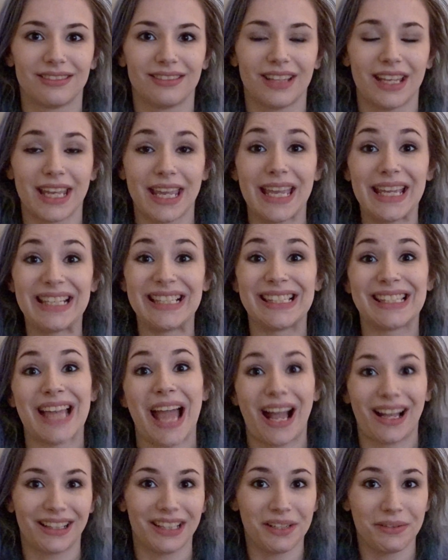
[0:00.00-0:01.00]
Like,
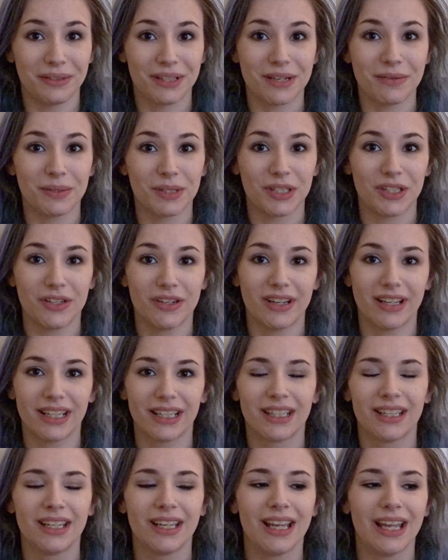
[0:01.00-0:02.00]
exactly what he was doing.